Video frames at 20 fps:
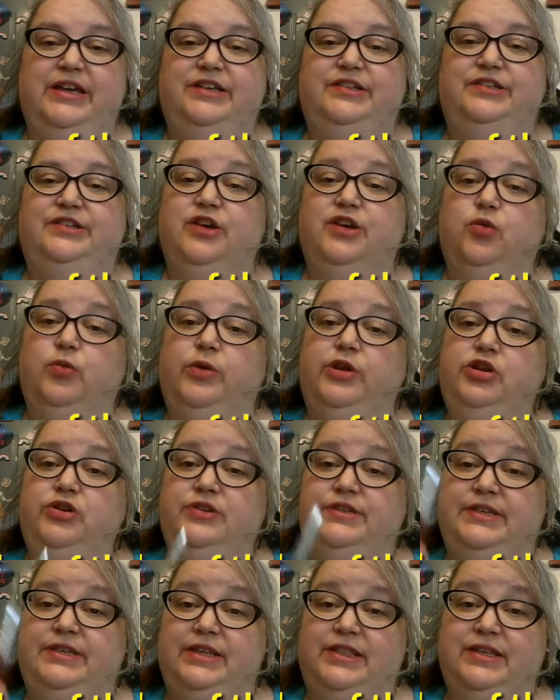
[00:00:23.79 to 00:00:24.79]
So when you
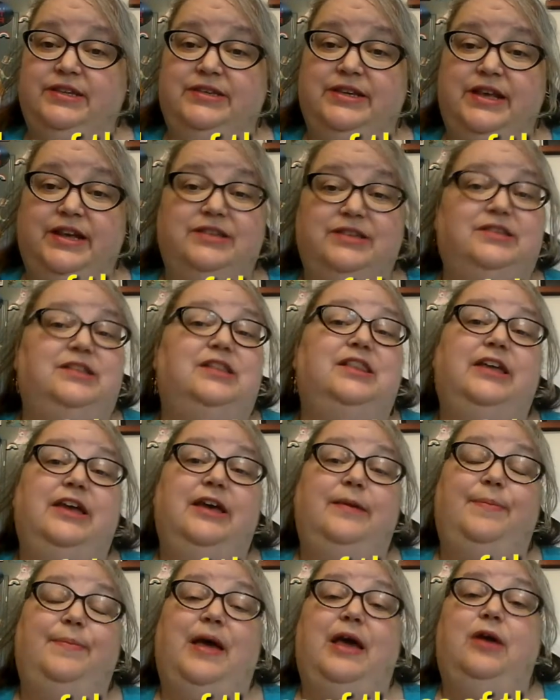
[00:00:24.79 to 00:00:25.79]
see this next
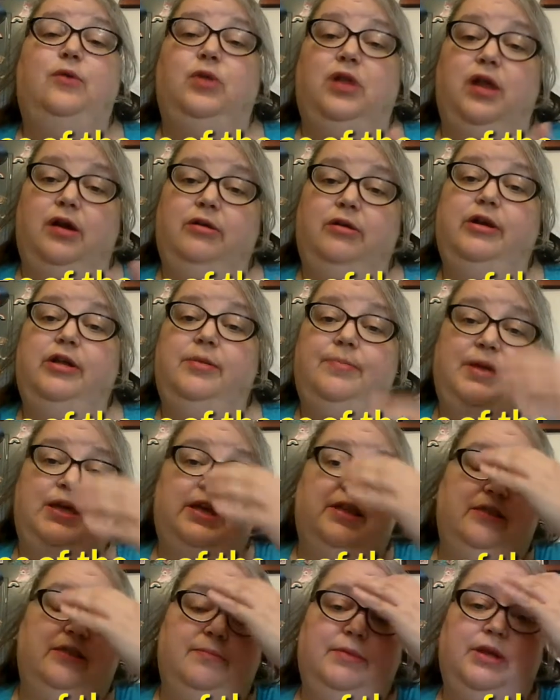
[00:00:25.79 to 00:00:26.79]
clip, I will already be
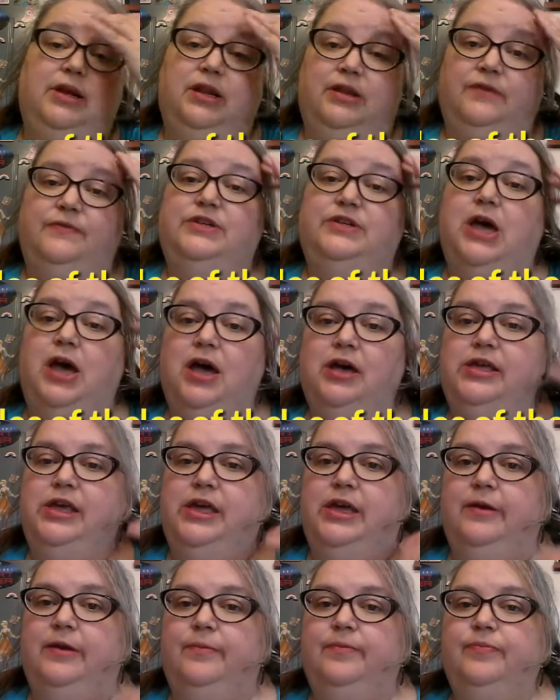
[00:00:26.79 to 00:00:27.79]
in the middle of
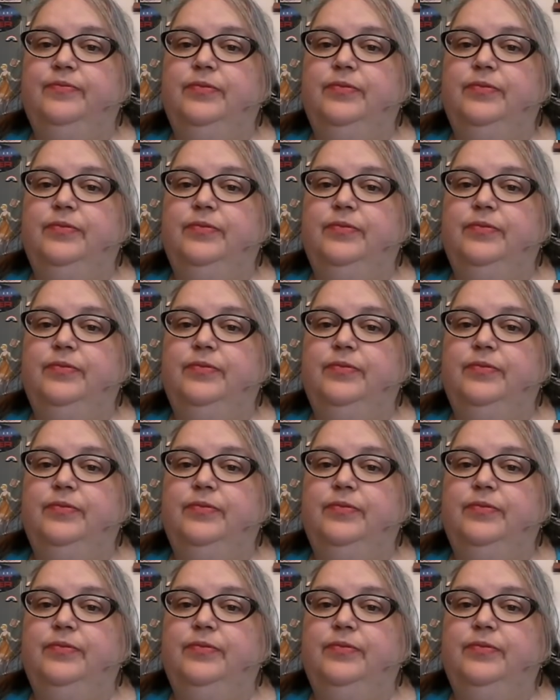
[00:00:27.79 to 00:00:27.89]
talking.